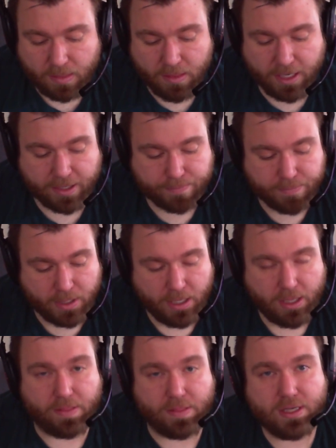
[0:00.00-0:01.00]
Now,
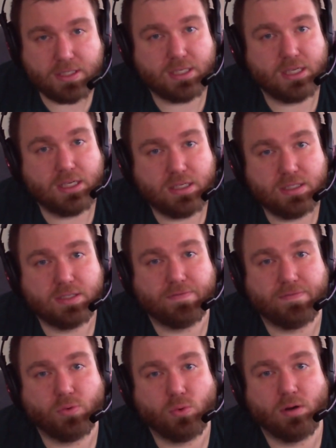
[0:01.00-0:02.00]
this is
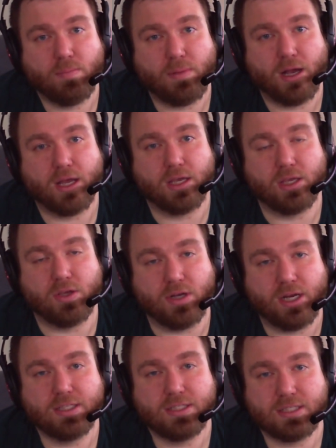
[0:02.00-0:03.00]
for my
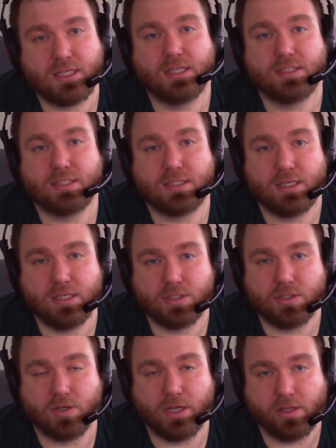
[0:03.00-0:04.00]
United States
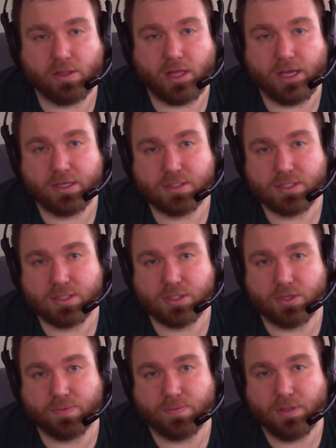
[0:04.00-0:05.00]
history class,
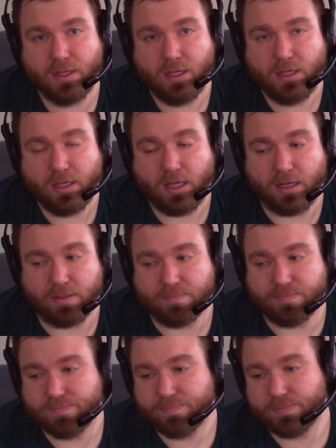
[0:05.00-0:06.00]
so
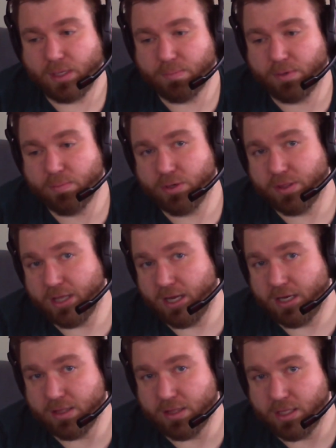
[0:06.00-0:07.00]
I'm going to put that
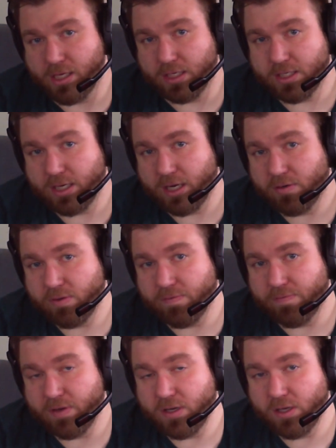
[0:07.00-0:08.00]
in the title of the
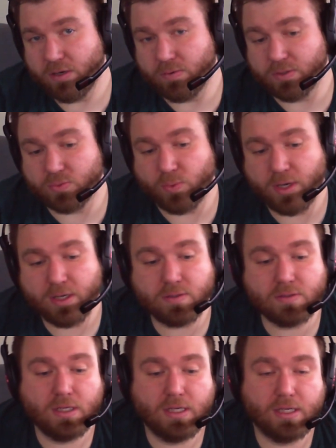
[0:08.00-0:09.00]
video as
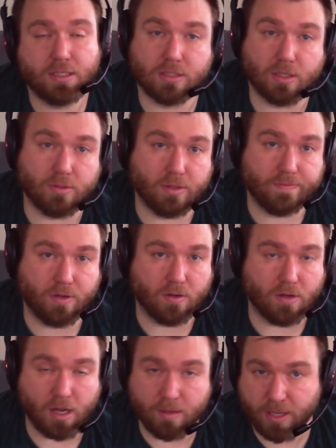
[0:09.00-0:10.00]
well. So if you're
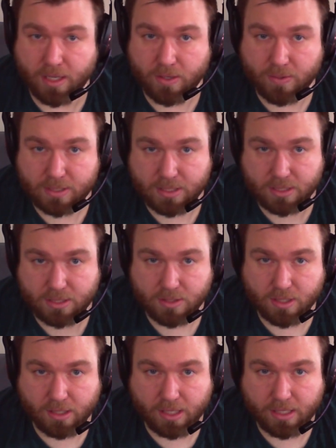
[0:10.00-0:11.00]
not in my U.S.
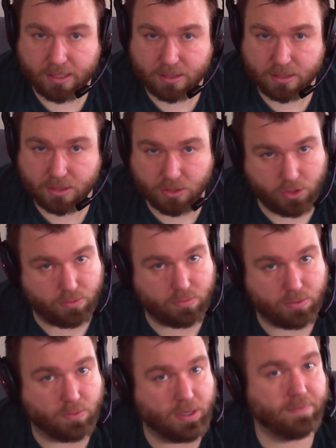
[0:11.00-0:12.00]
history class, you
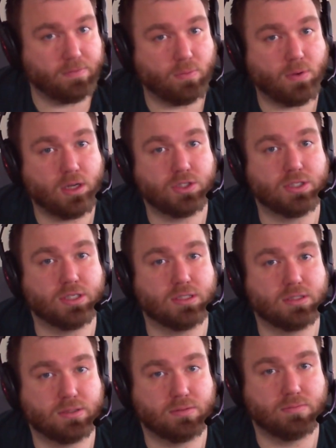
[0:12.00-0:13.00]
don't have to watch
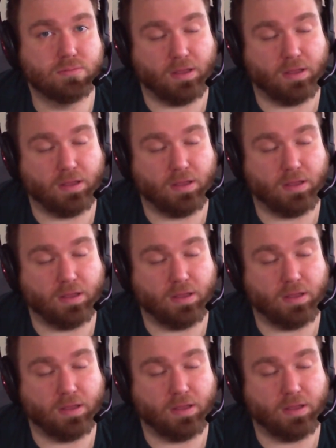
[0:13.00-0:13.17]
this.